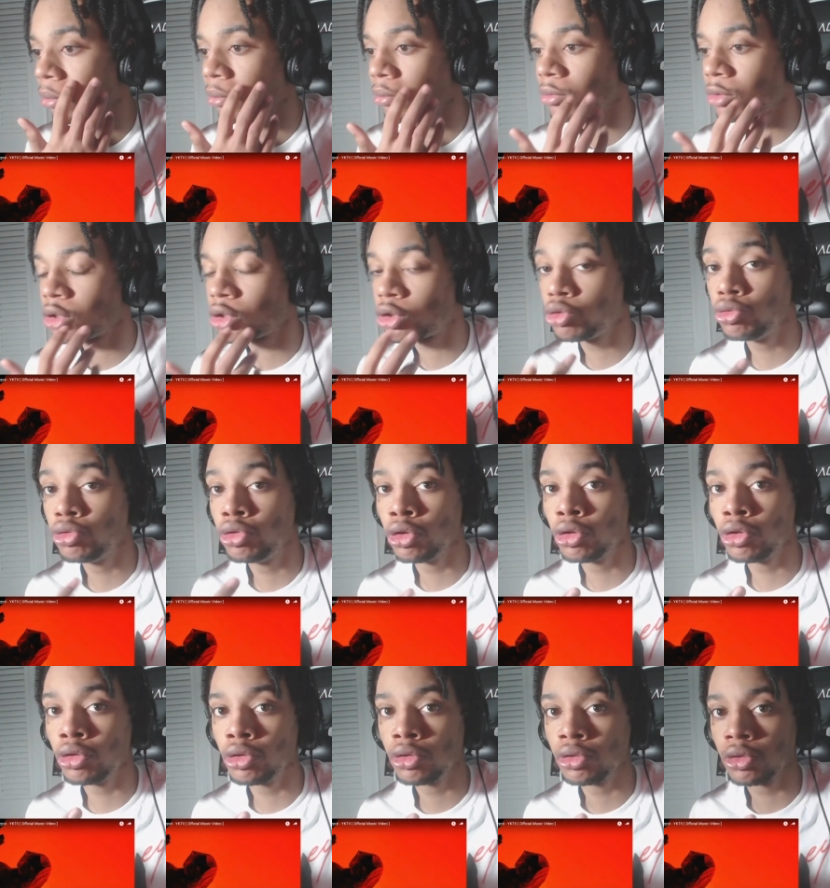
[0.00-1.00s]
two
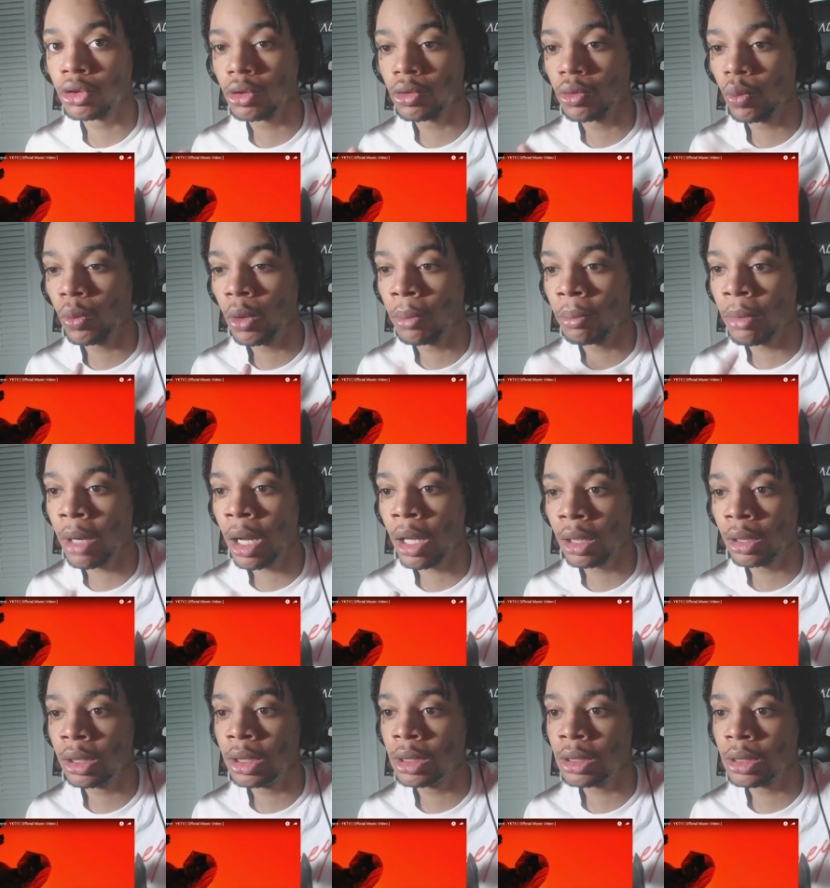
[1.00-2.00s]
girls, one
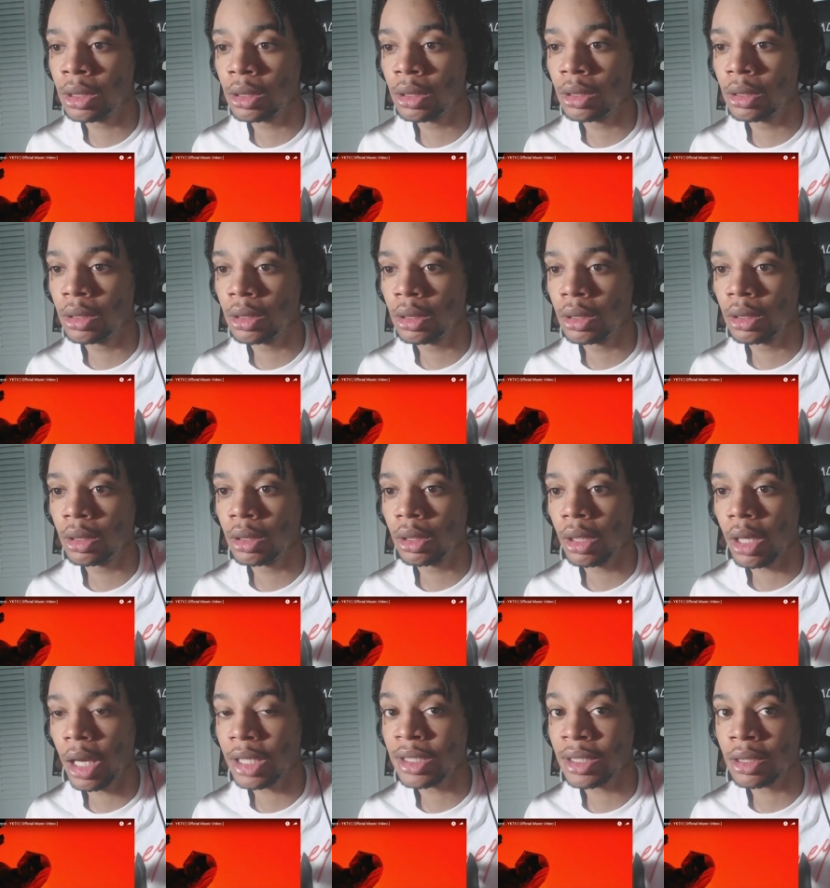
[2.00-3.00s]
Molly's.
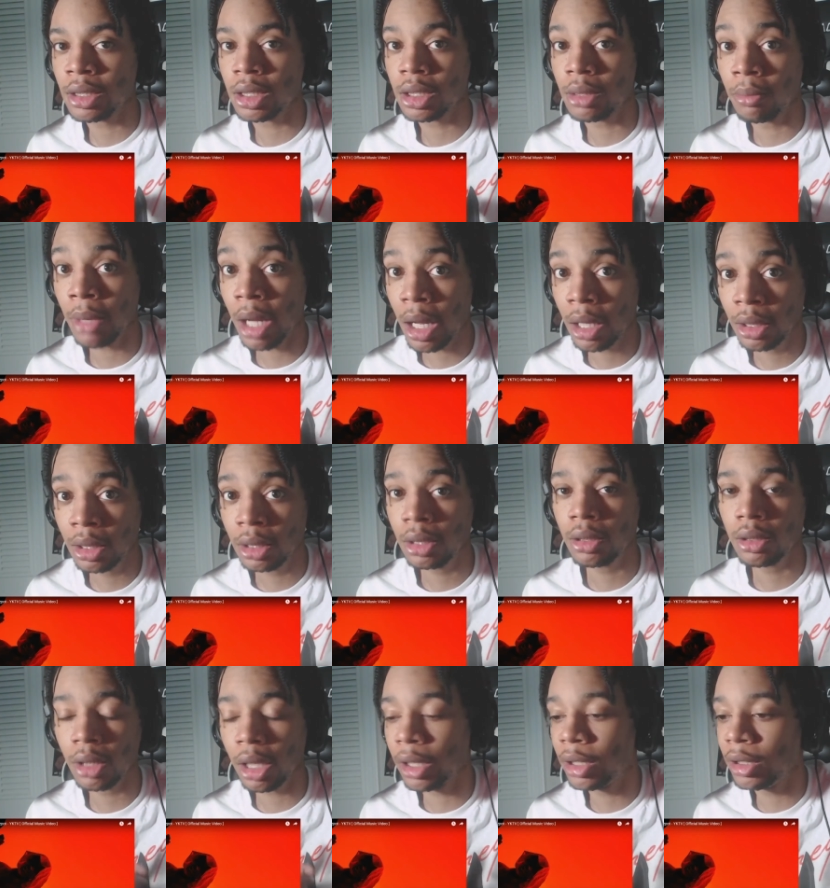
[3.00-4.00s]
As in Somali,
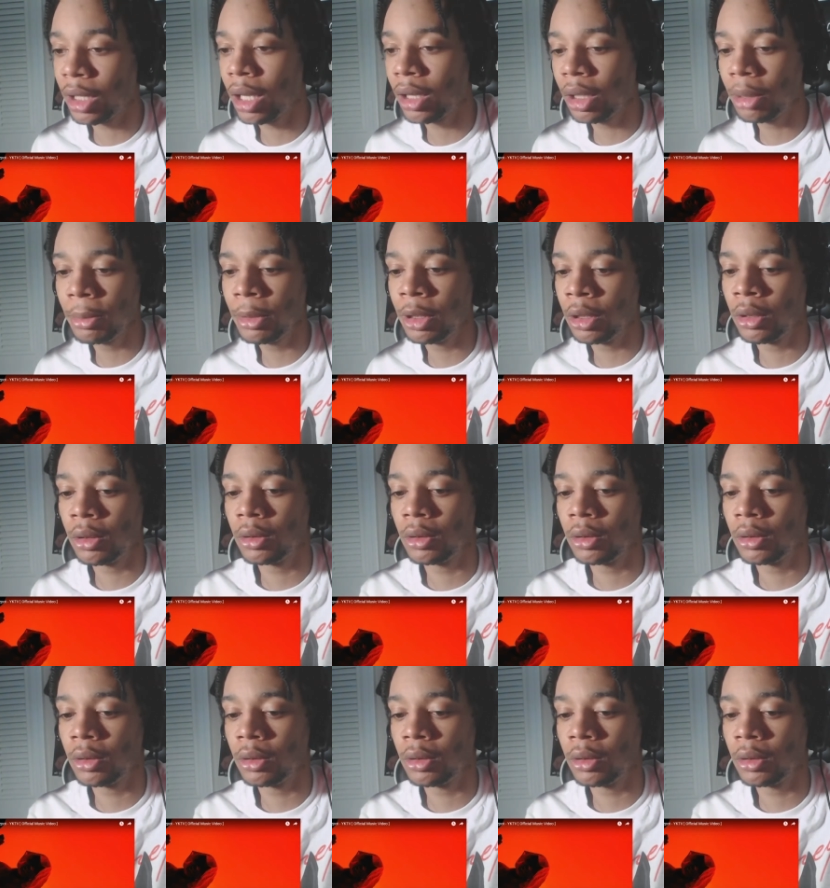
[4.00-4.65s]
like y'all let me know.